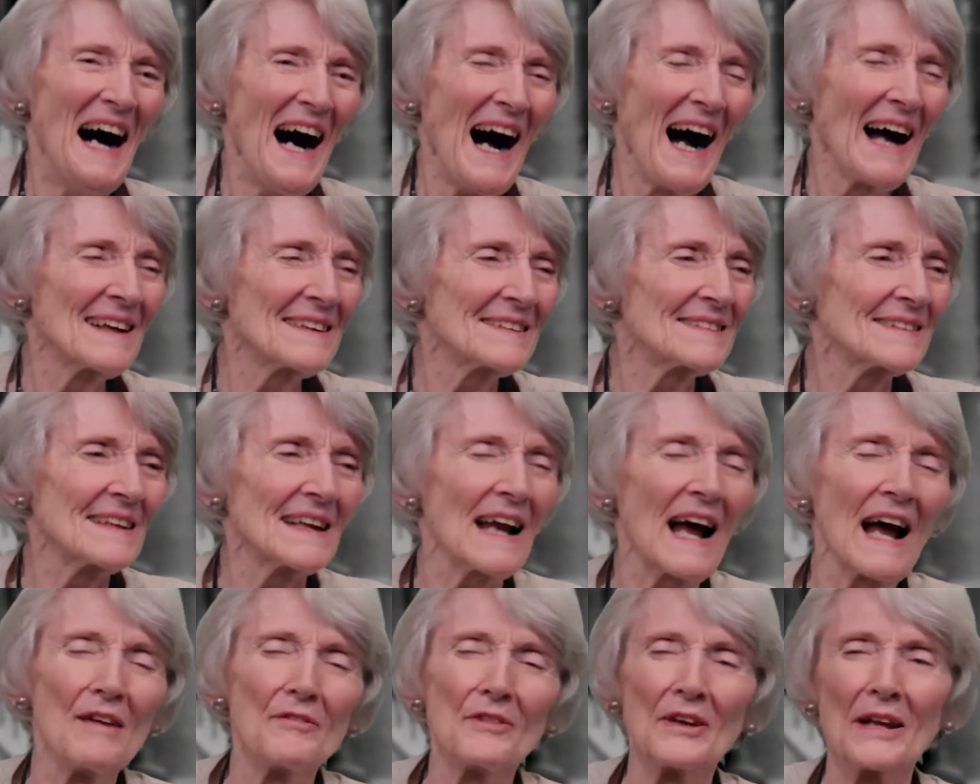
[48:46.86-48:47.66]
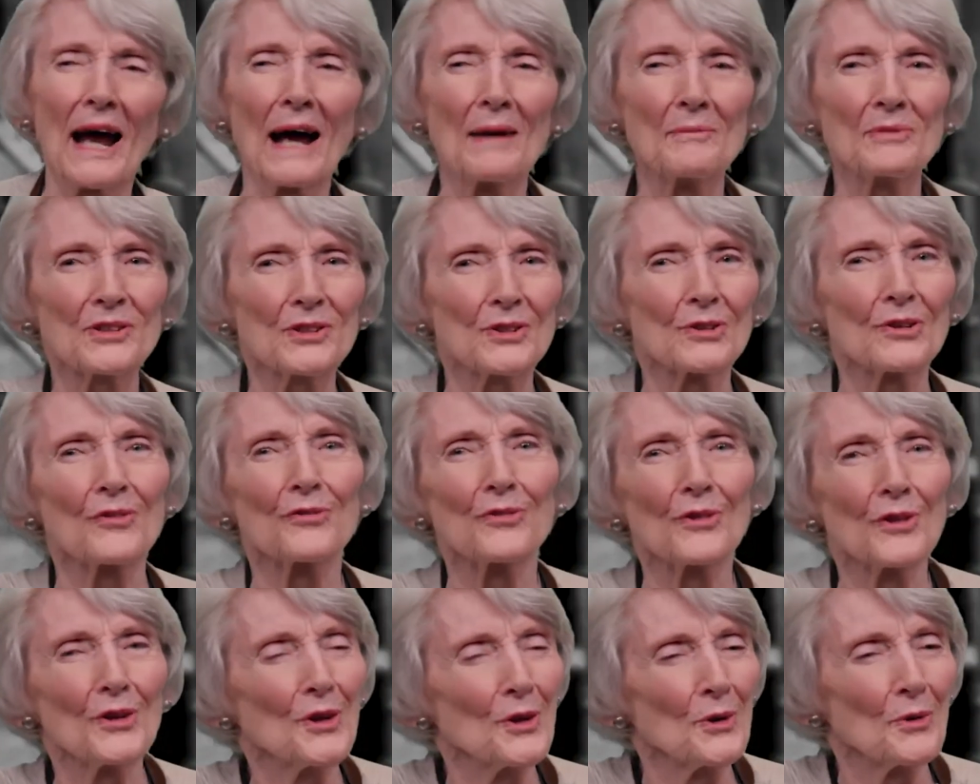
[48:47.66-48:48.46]
I said, Ivan, I'm sure
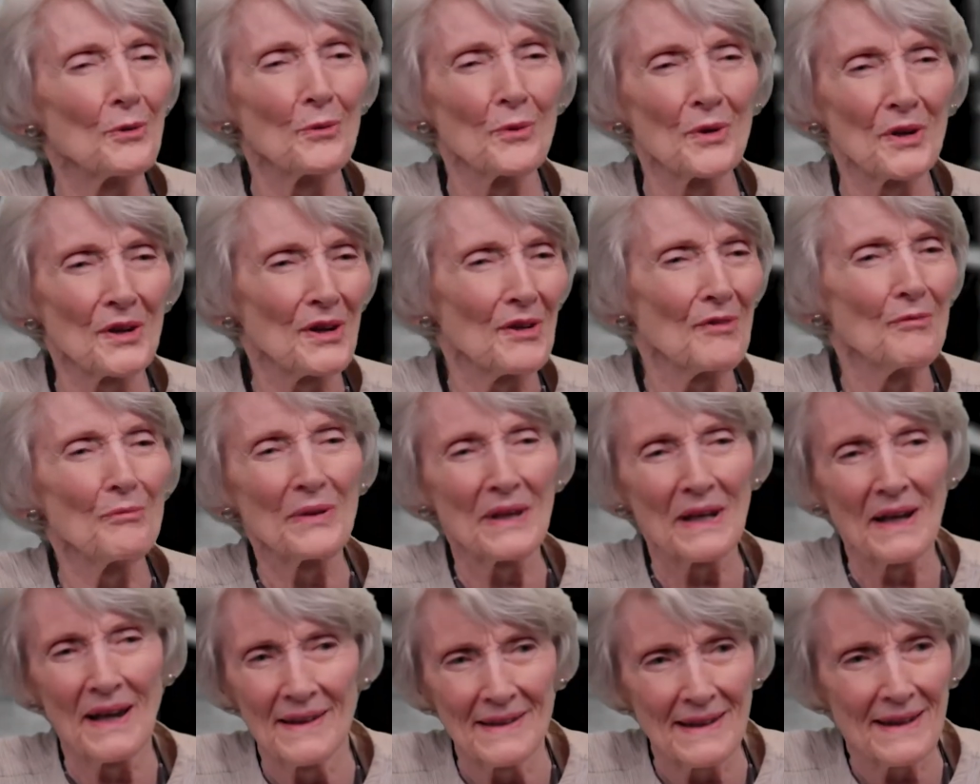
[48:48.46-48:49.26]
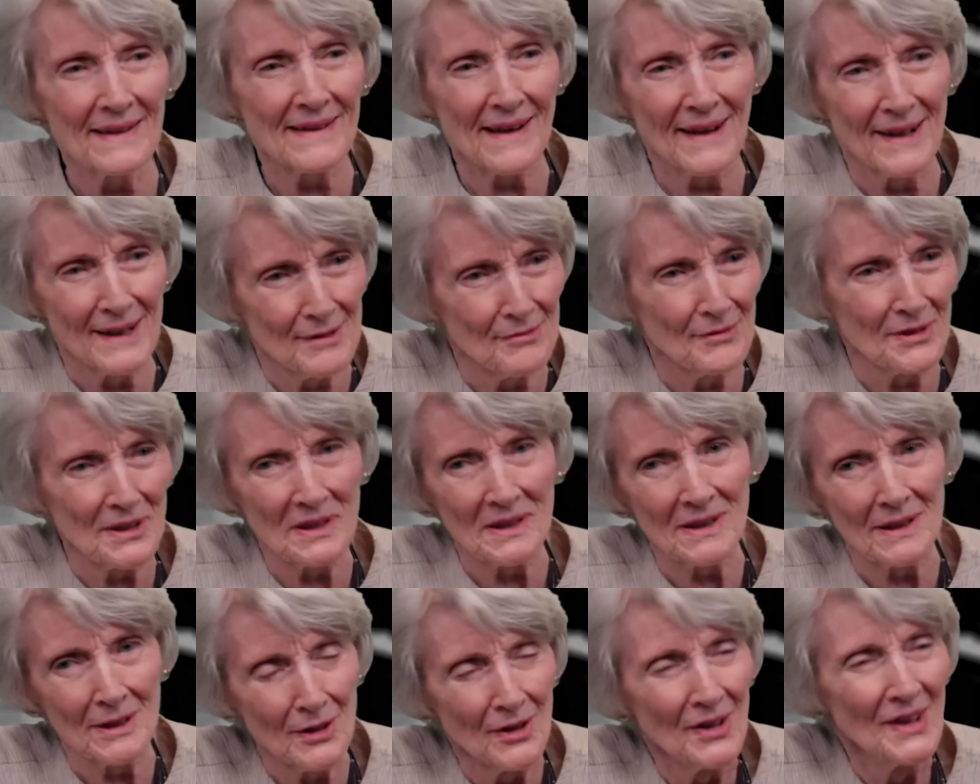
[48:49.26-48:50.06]
for you it wouldn't have been any kind of a
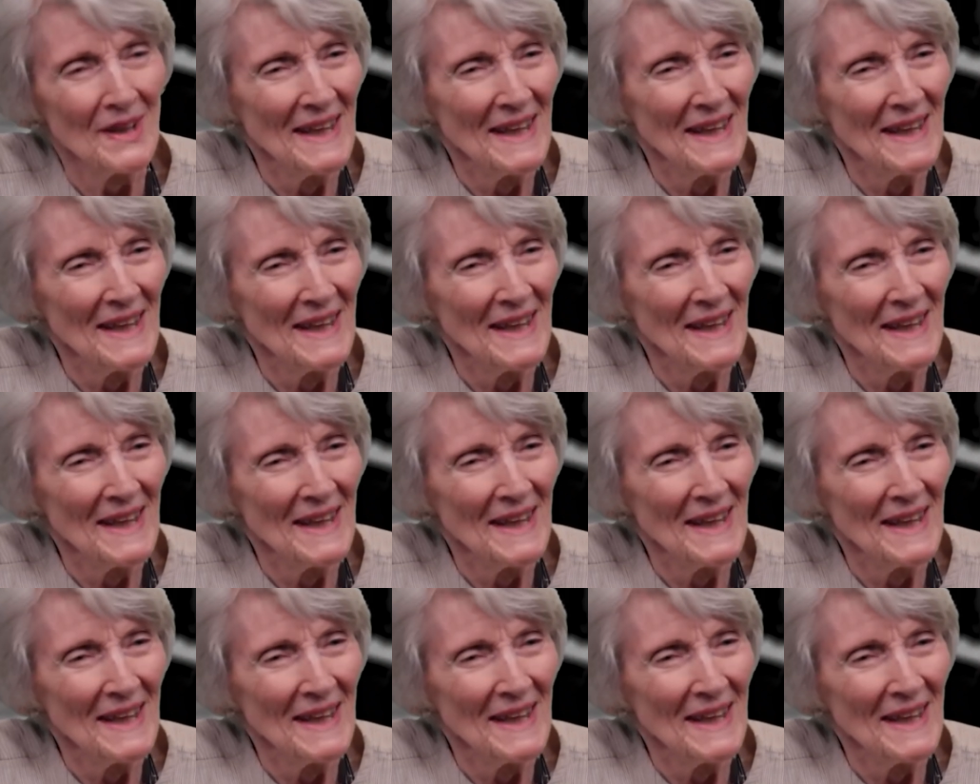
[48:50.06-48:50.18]
deal.